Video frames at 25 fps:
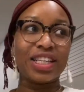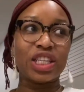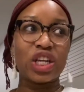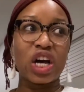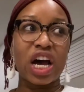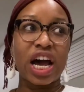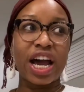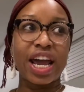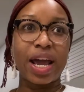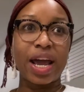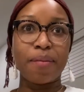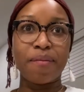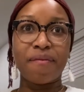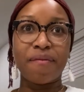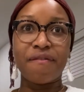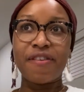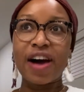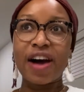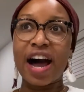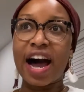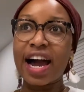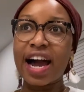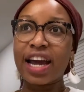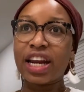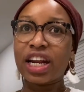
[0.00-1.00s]
so I am
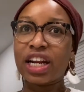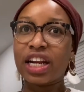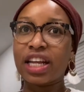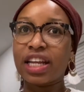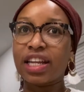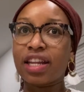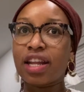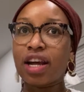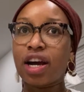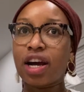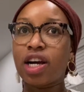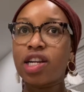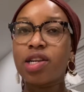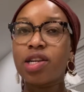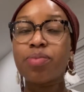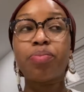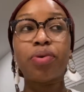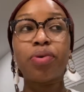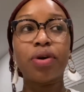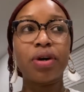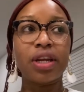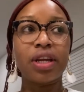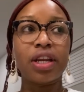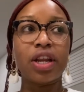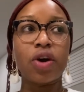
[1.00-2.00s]
finally done
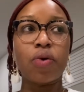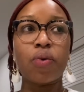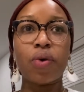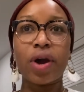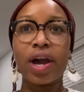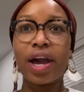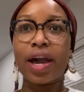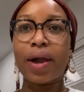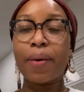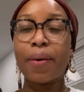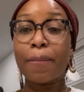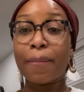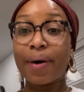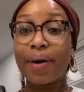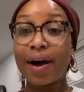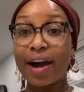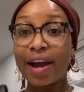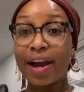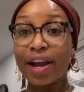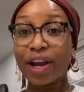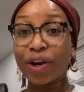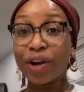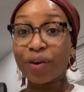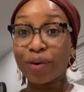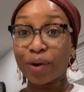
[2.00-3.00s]
putting away
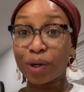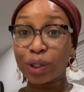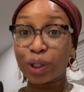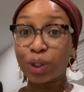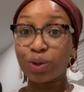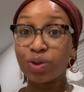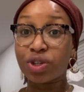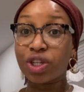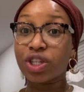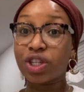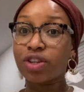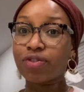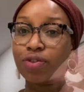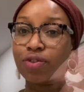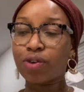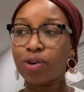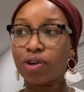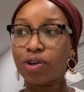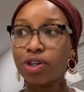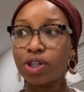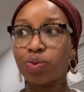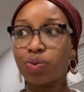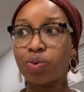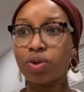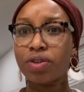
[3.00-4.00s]
my groceries, of
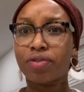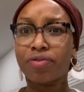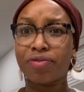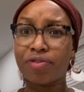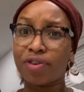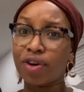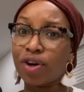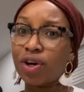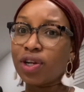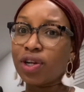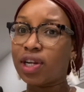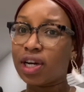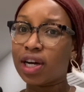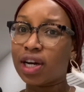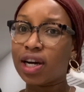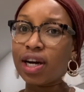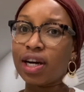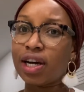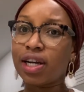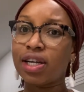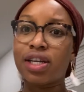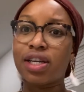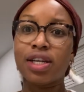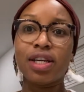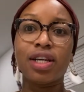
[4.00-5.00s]
course with Fola.